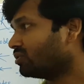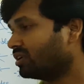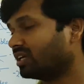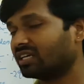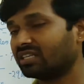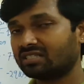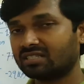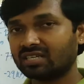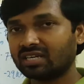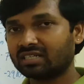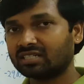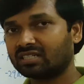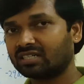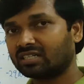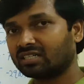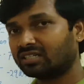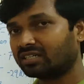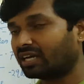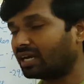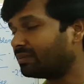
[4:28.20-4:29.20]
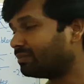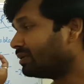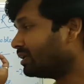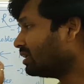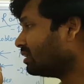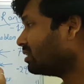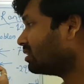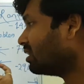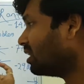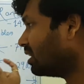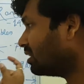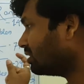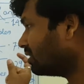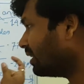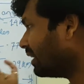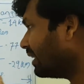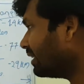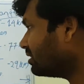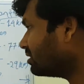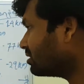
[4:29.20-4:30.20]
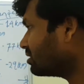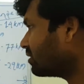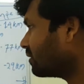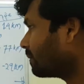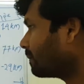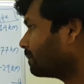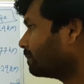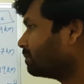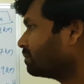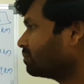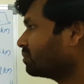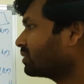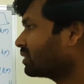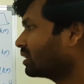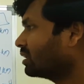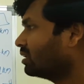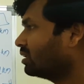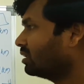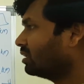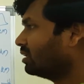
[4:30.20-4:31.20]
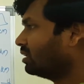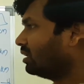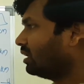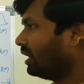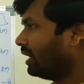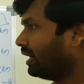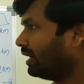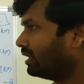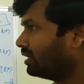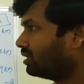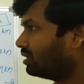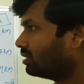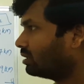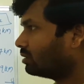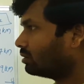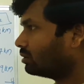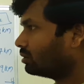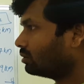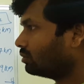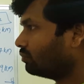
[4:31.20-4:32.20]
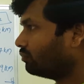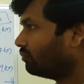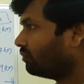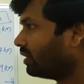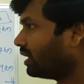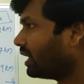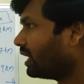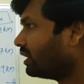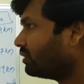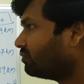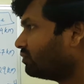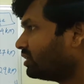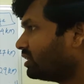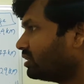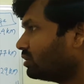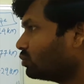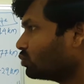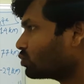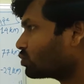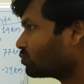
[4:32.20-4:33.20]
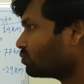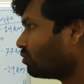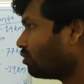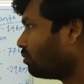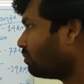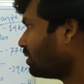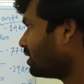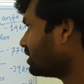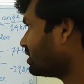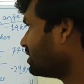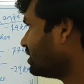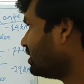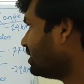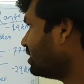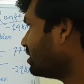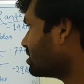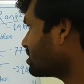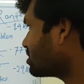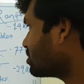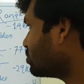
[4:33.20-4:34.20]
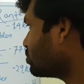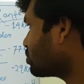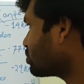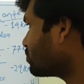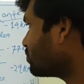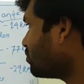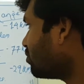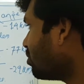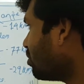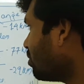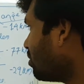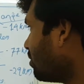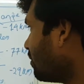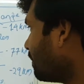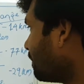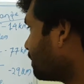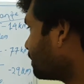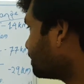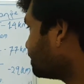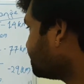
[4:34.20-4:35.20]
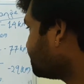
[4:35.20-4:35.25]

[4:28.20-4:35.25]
exact timing and the length. And where we use format 3, it is used for